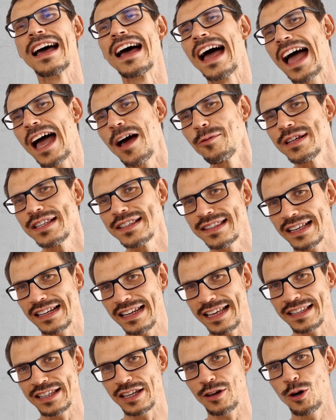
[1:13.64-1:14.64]
How is the
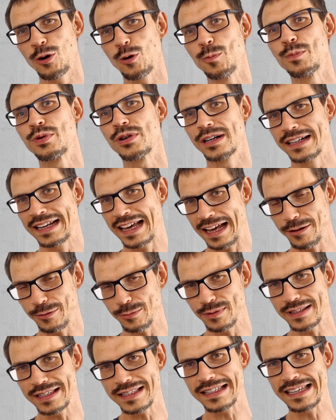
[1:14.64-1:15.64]
letter O
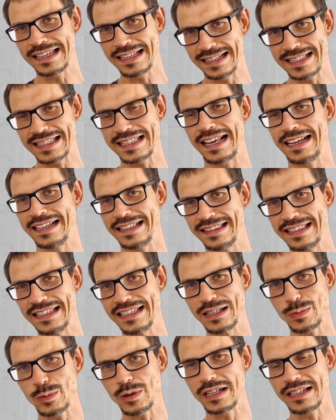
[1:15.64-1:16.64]
pronounced inside
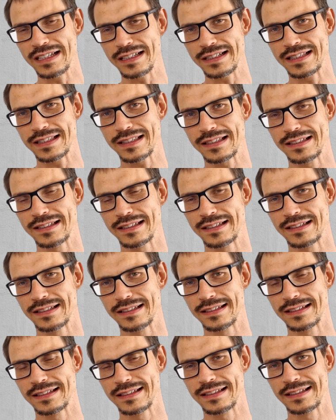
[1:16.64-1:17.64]
these words?
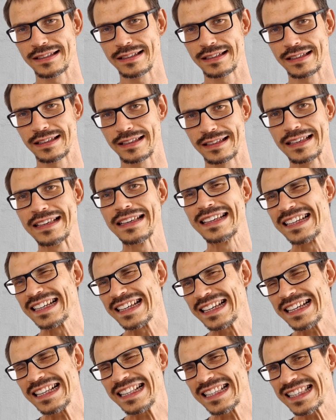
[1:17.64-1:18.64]

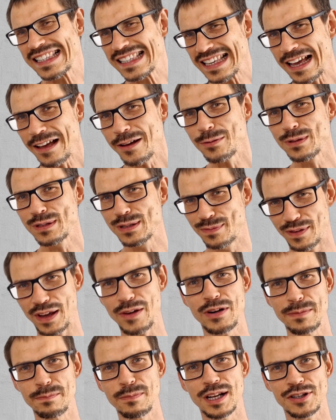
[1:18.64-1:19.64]
It sounds
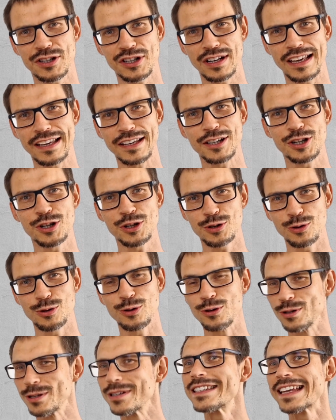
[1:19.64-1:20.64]
very much like a
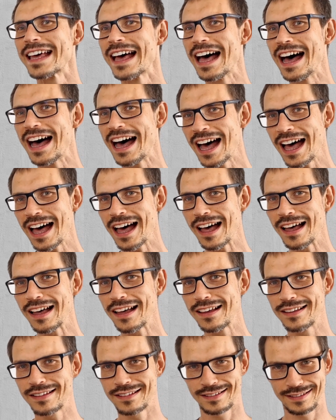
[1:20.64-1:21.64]
short
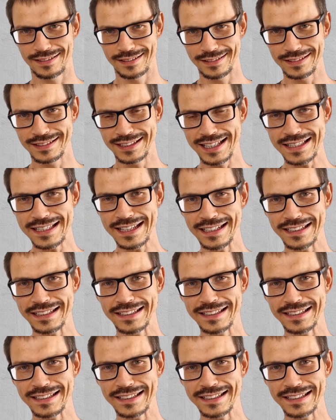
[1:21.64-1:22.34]
ah, doesn't